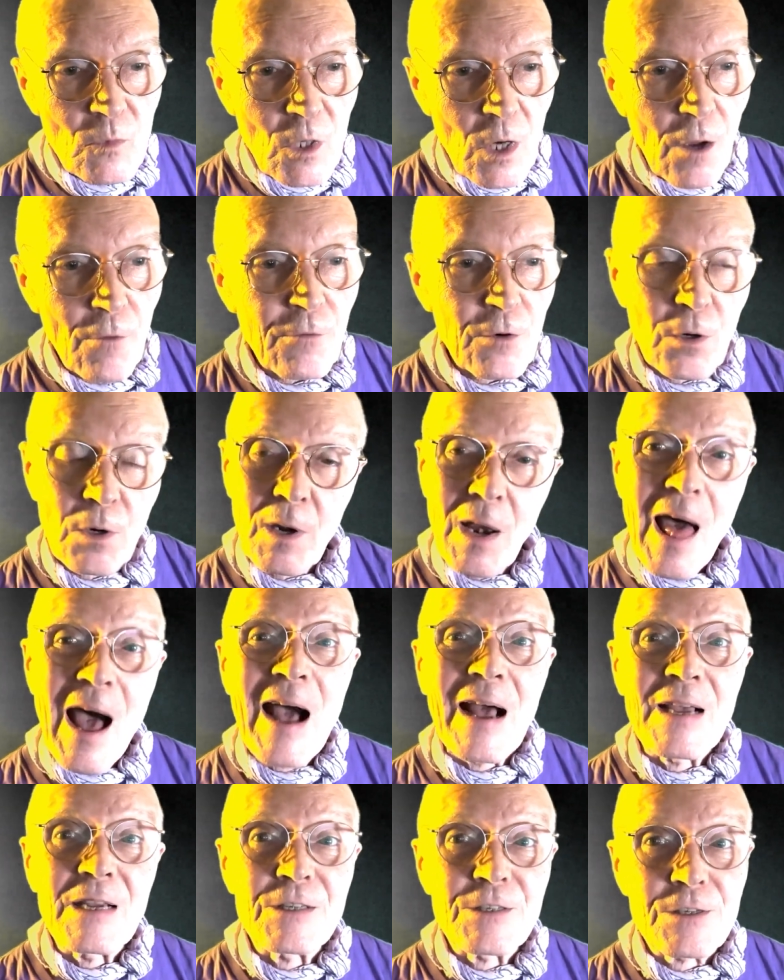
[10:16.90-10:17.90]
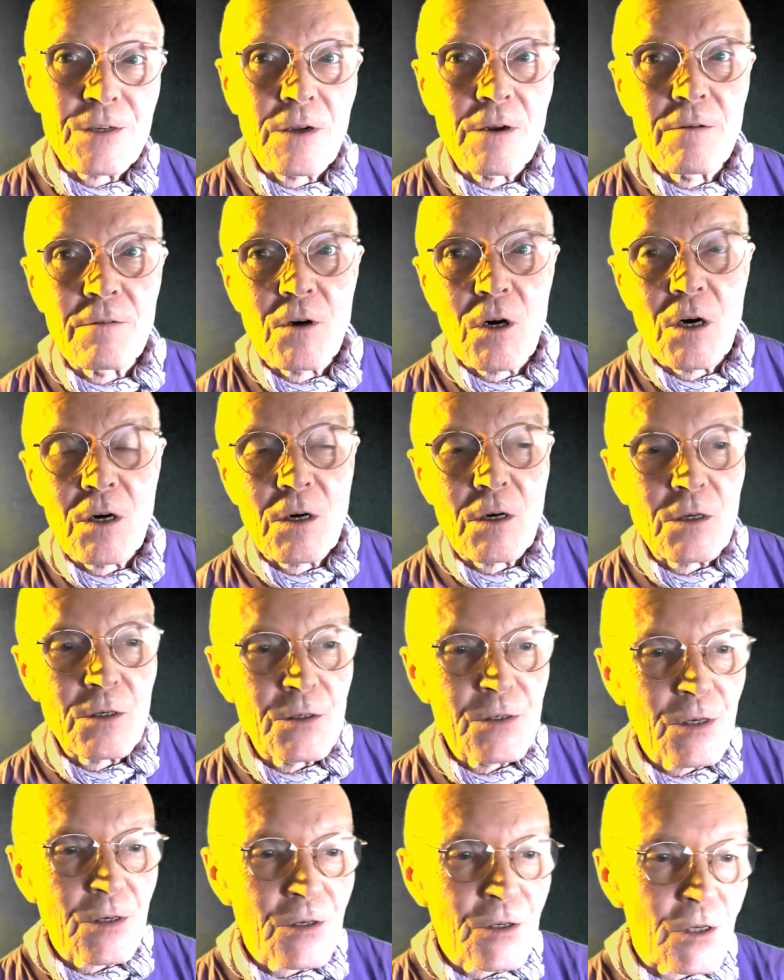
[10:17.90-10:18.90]
other lies of our
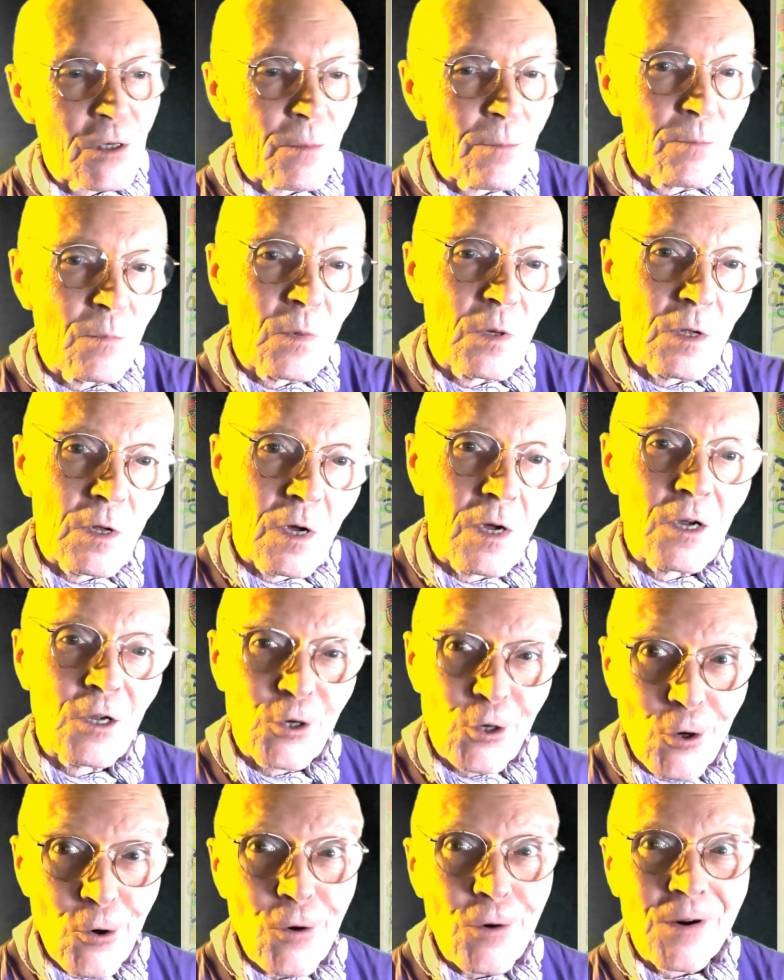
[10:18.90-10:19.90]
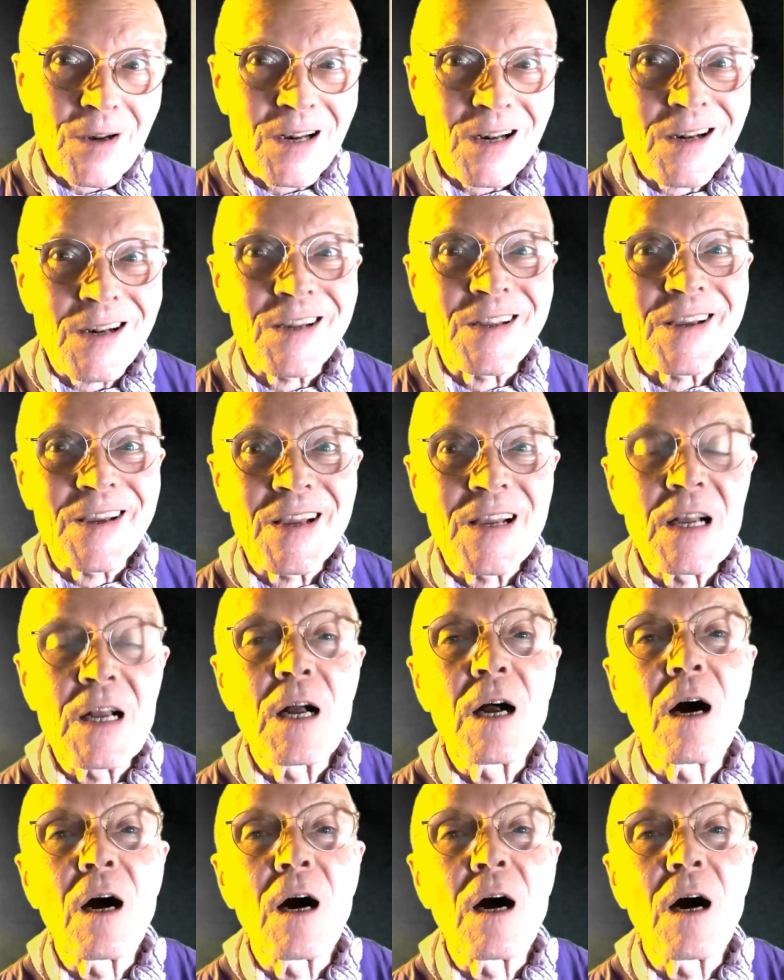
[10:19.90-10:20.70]
system currently.